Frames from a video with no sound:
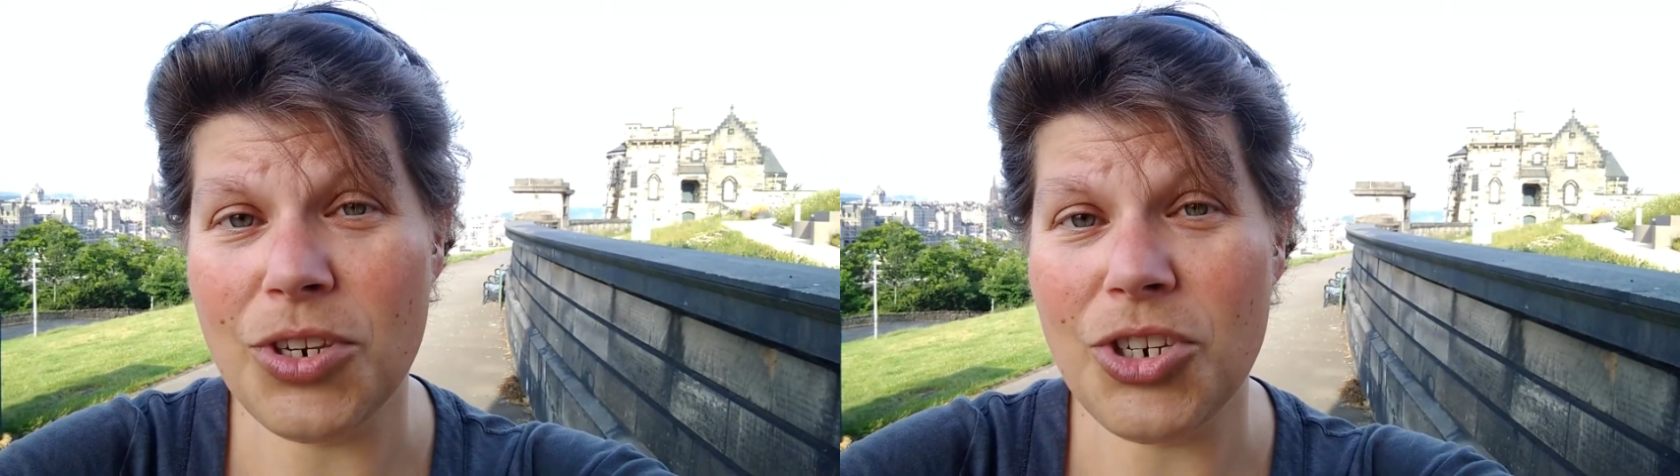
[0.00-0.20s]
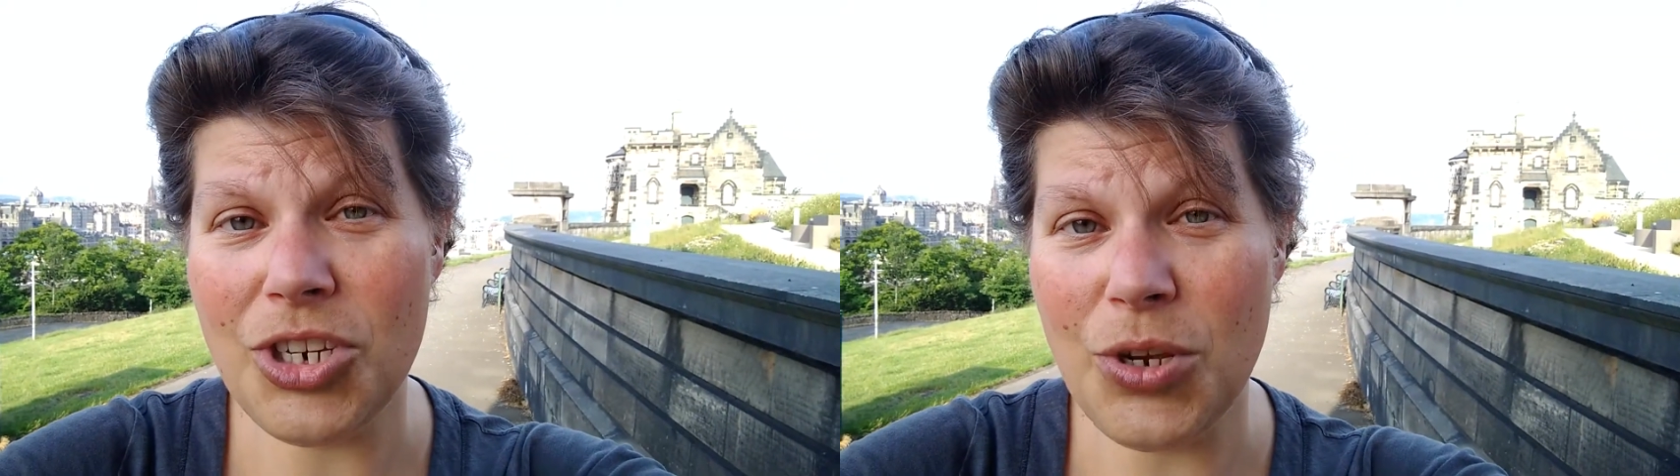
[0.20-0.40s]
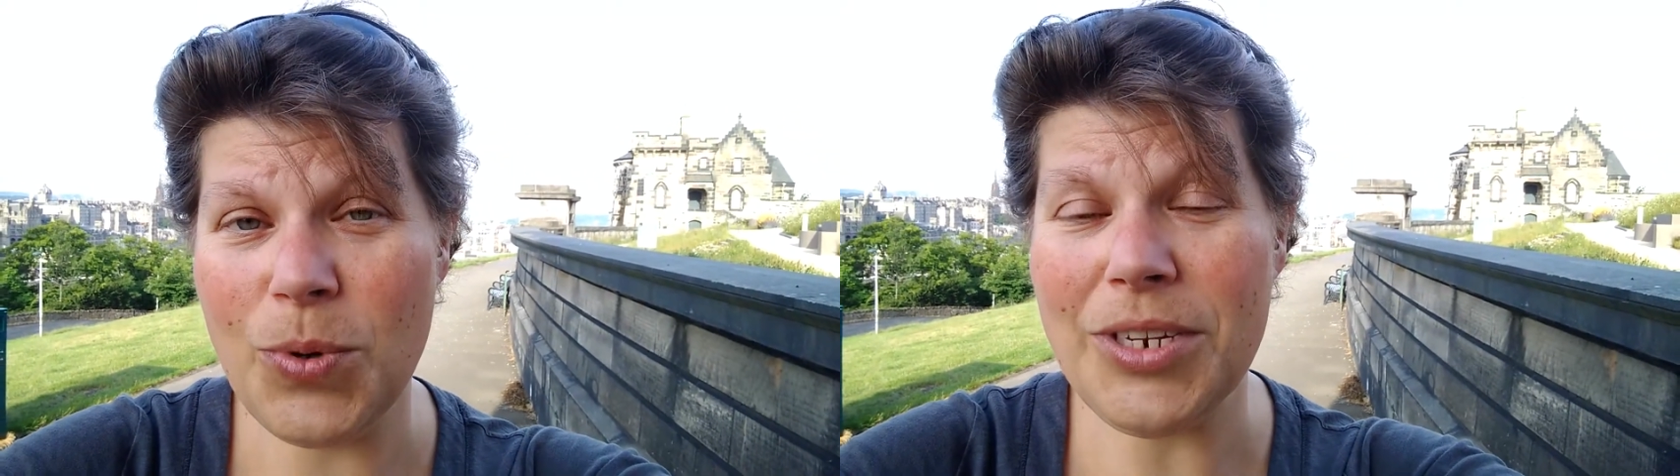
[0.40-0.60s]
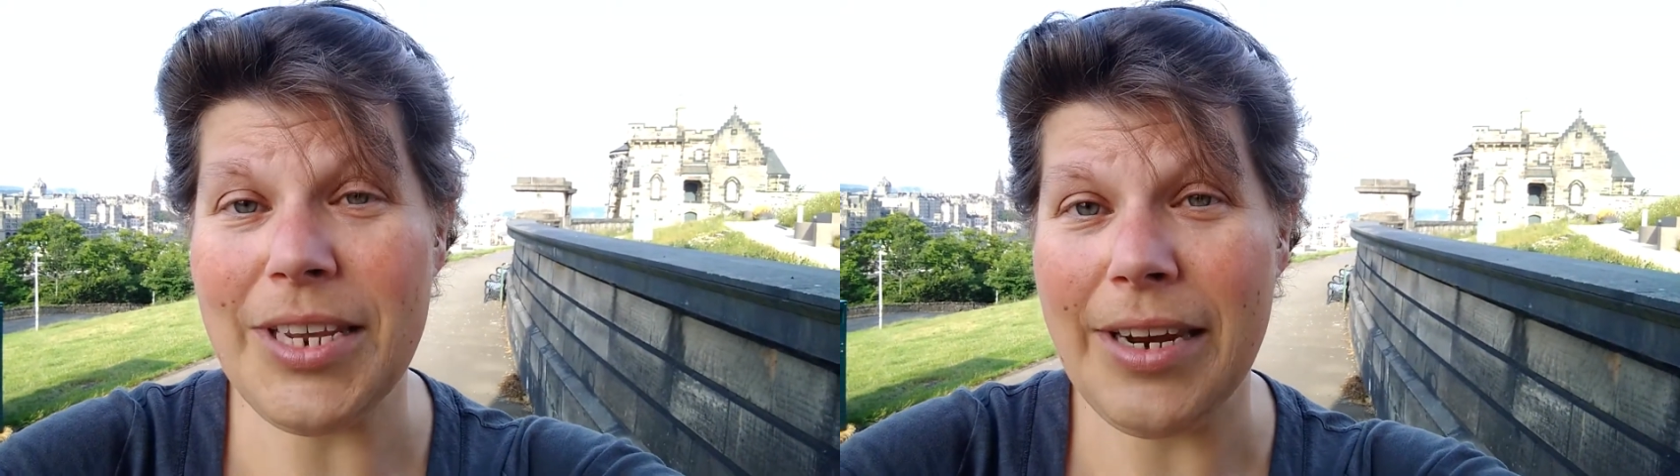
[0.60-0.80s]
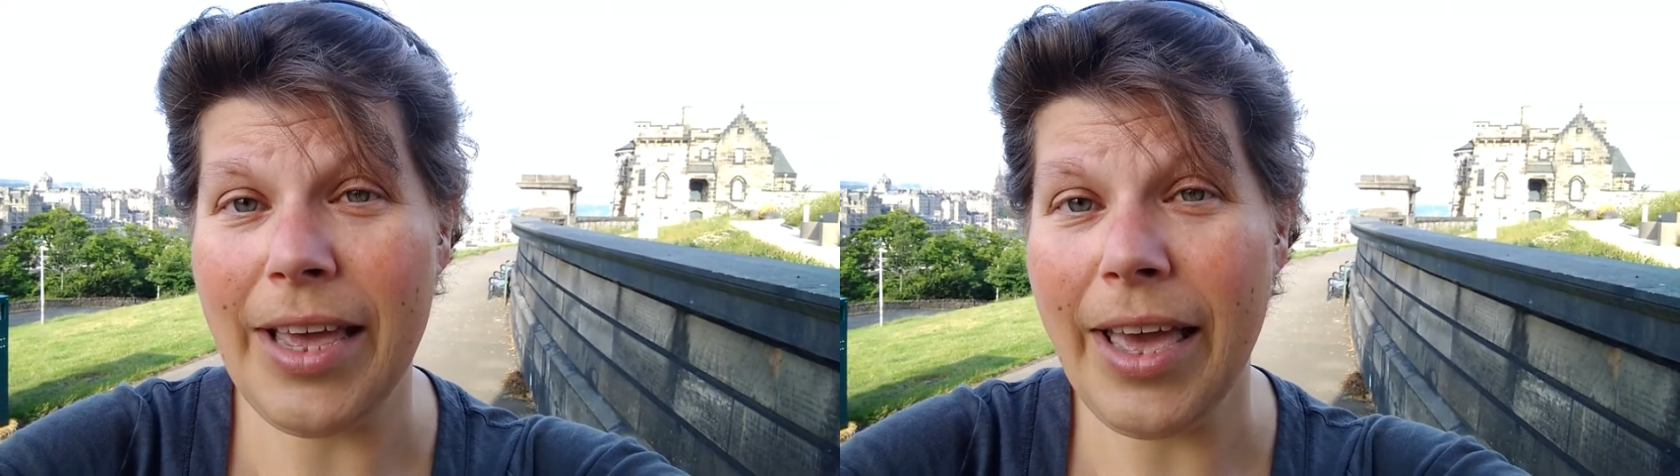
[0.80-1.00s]
that she would
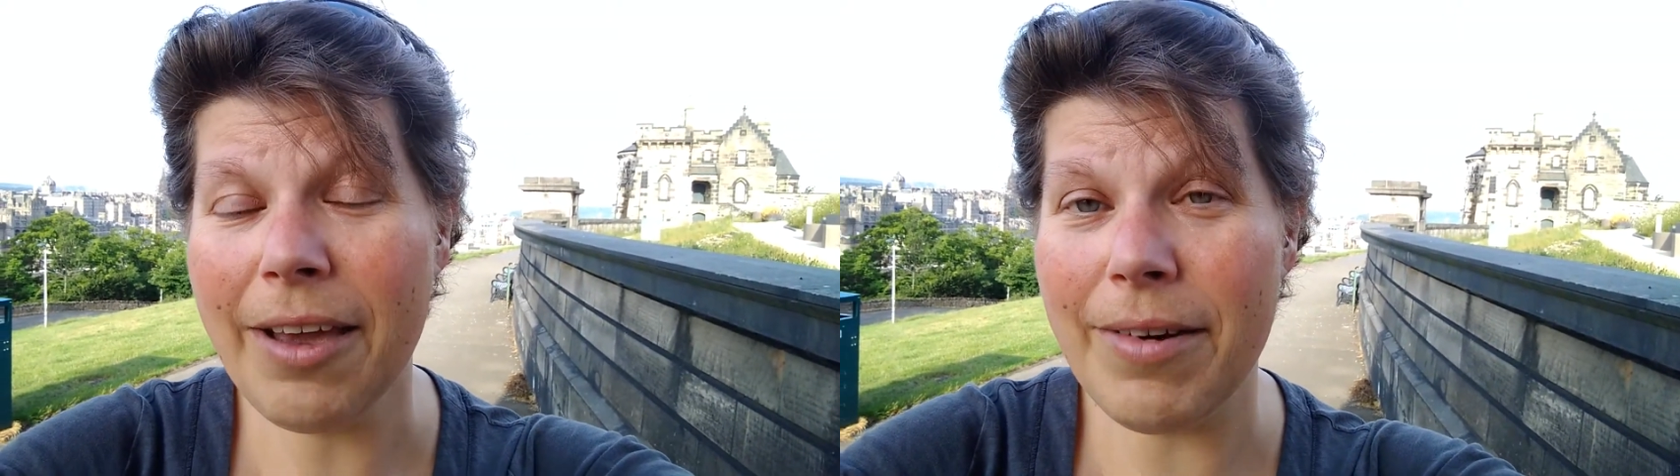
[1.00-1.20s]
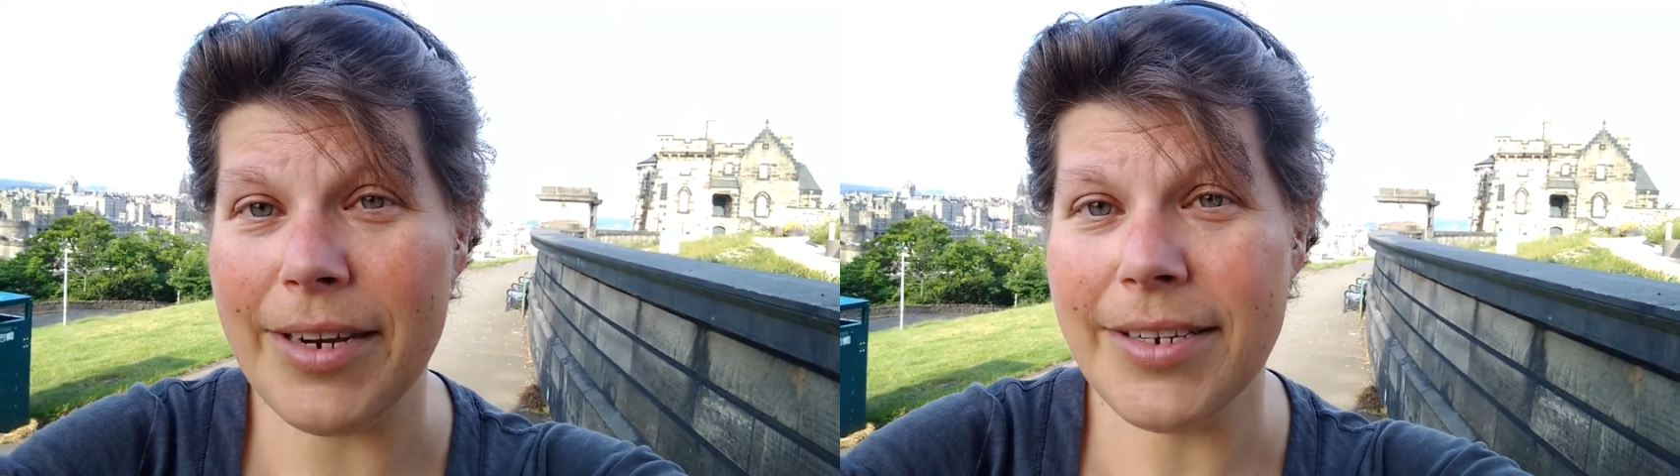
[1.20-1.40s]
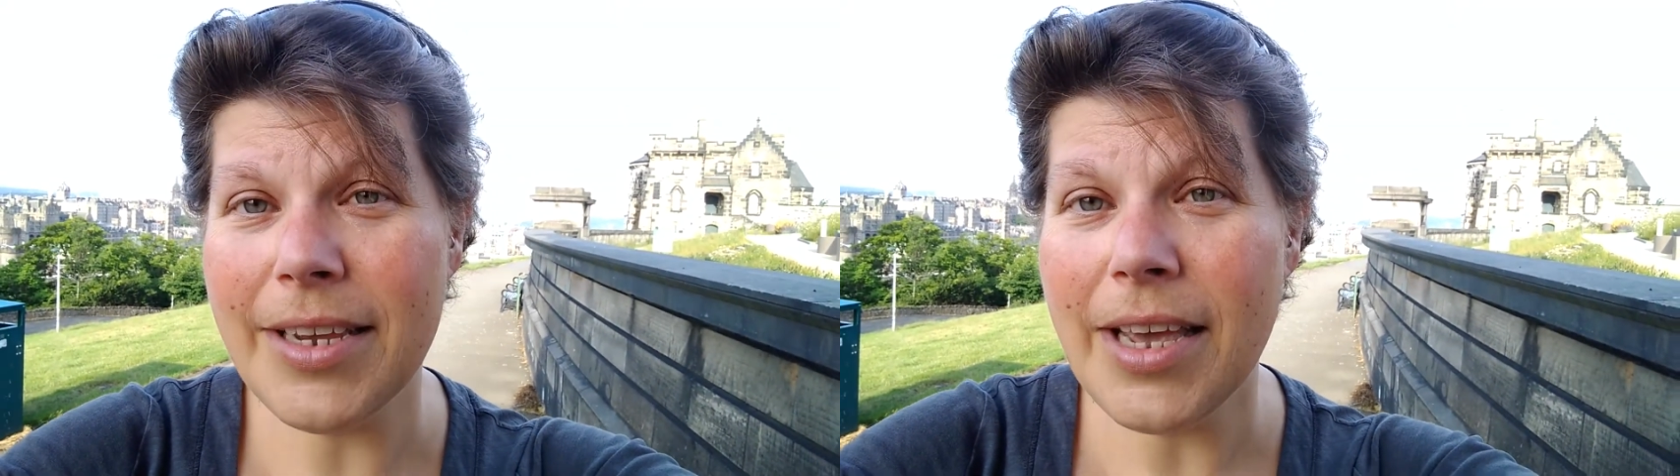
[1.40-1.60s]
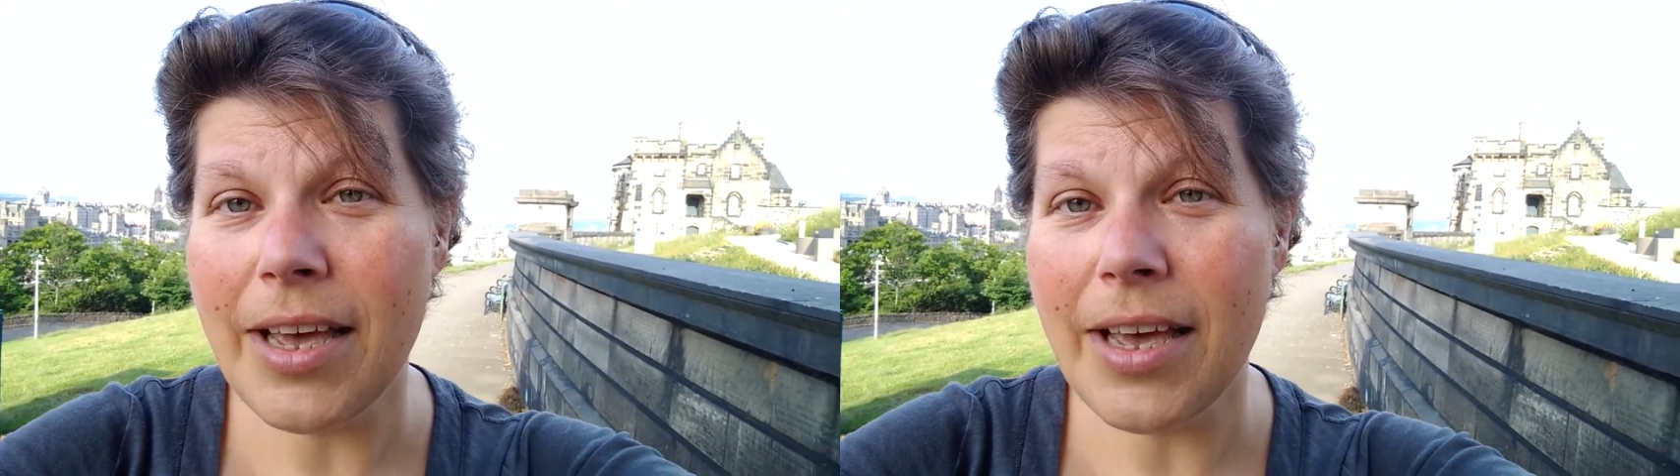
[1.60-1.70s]
inherit